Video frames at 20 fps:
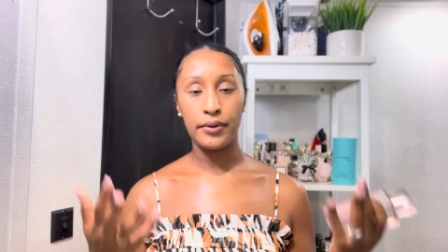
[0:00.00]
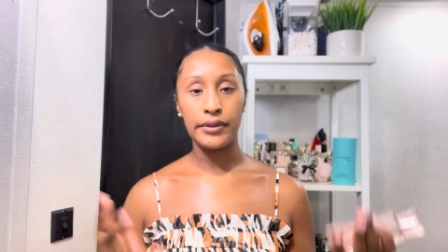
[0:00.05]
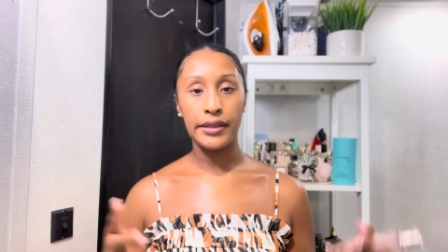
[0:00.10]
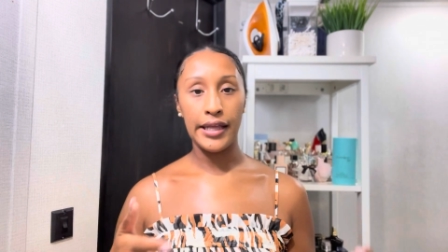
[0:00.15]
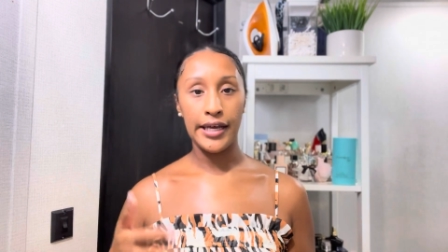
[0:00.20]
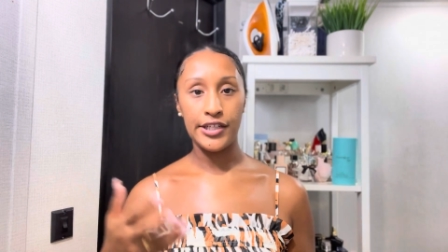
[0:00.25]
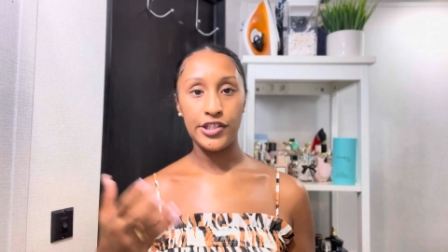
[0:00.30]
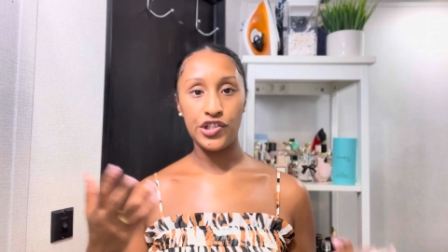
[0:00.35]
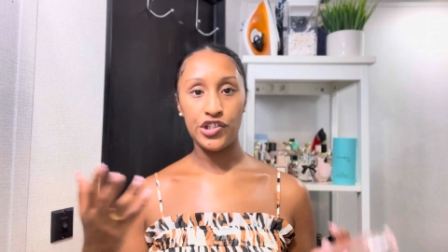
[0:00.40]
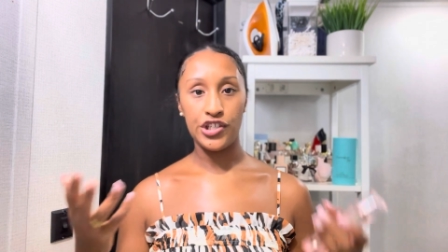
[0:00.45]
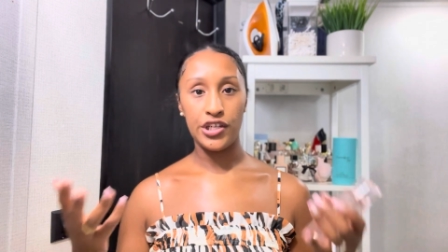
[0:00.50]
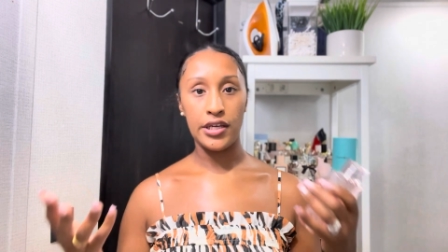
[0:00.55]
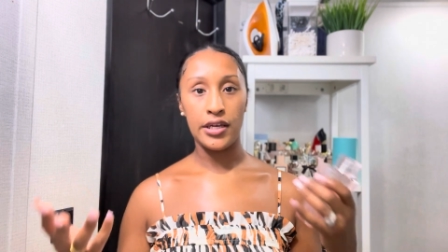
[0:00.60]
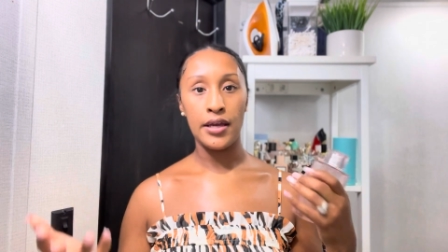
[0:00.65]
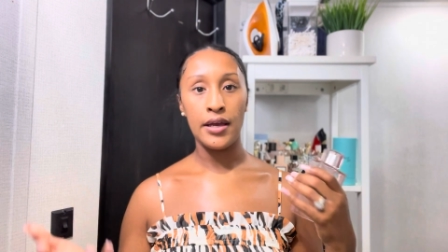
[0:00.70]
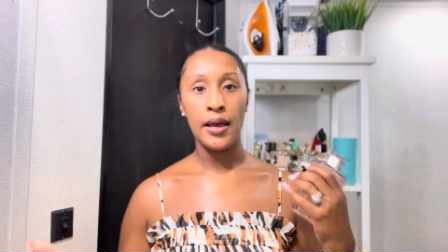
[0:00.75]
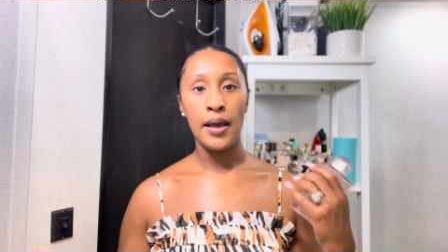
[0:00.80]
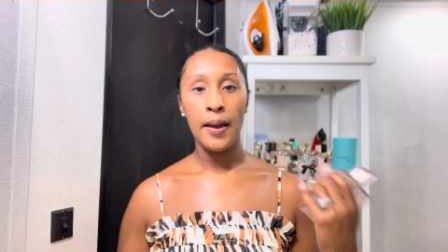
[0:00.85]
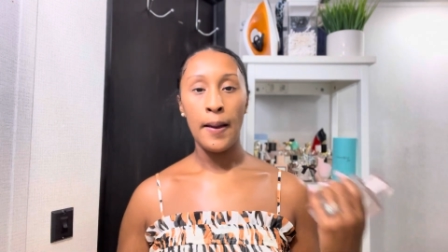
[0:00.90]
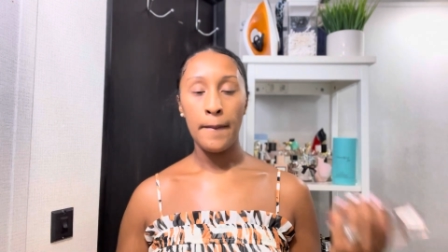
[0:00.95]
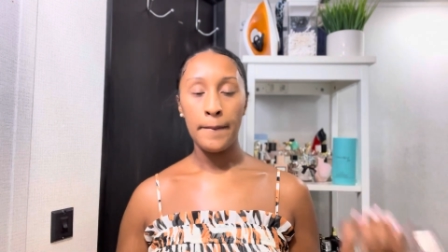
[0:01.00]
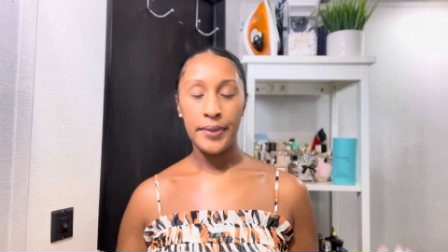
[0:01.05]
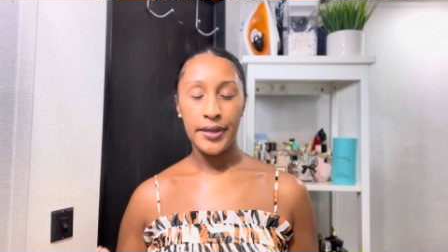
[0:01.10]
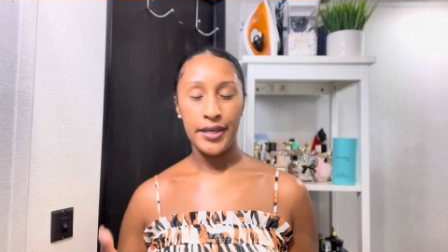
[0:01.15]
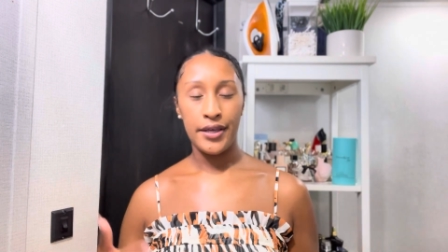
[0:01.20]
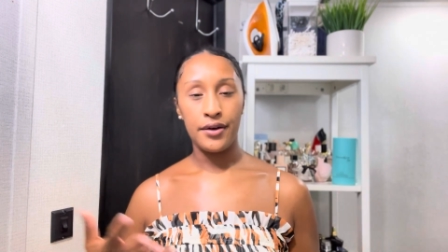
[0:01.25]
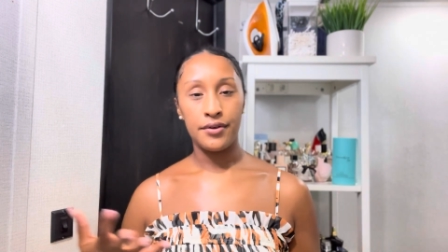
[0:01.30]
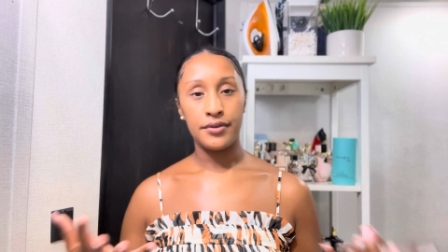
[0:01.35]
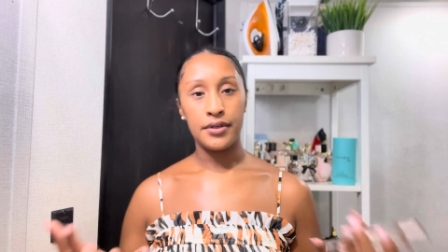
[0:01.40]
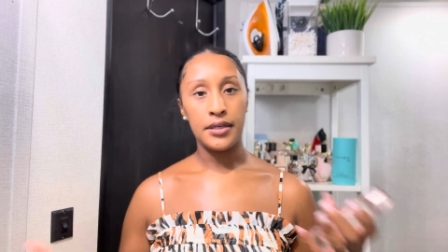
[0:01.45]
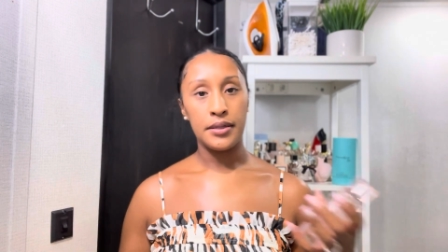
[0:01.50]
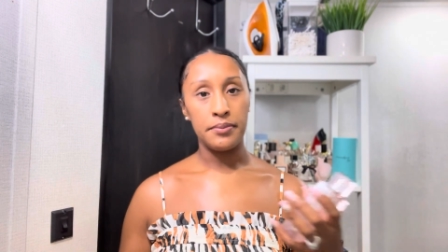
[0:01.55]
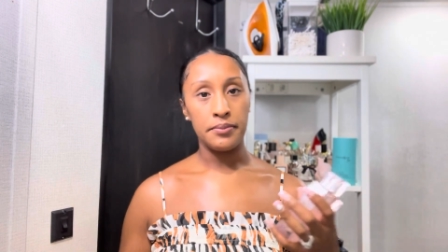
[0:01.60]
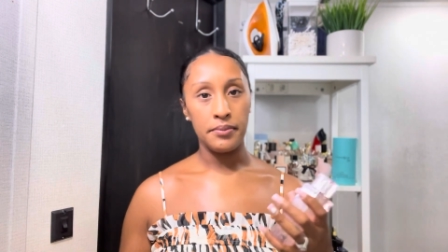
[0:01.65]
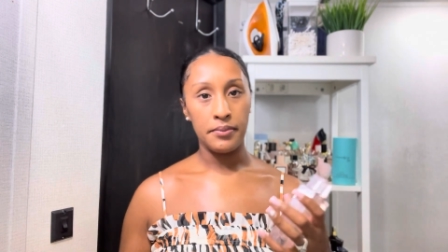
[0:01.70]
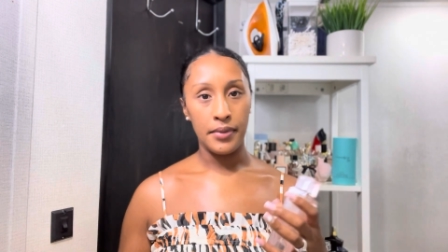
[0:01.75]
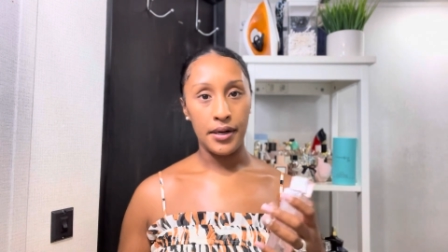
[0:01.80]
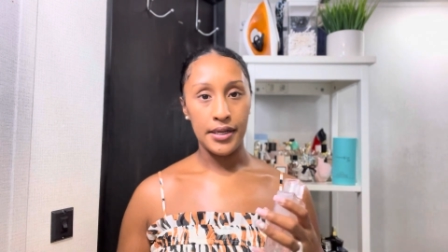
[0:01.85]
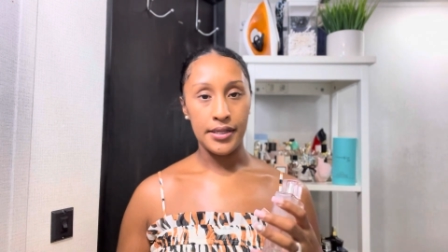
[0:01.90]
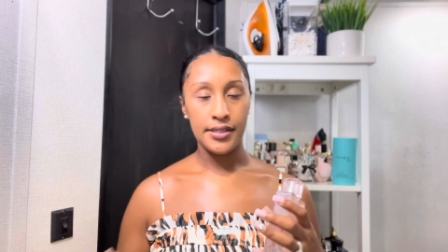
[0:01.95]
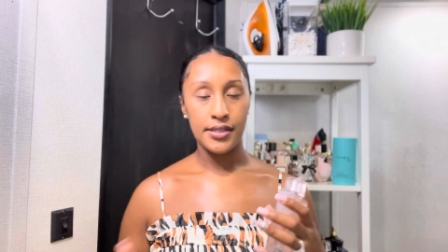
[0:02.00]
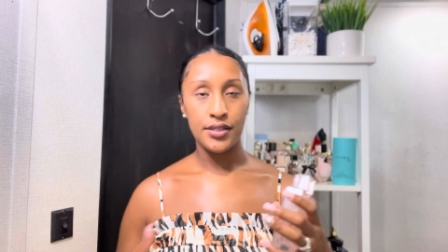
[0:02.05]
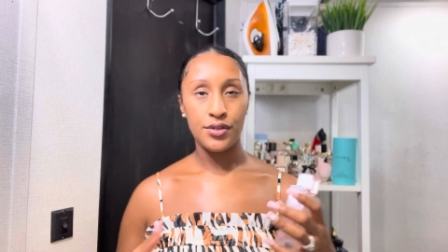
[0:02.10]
lychee, peony musk.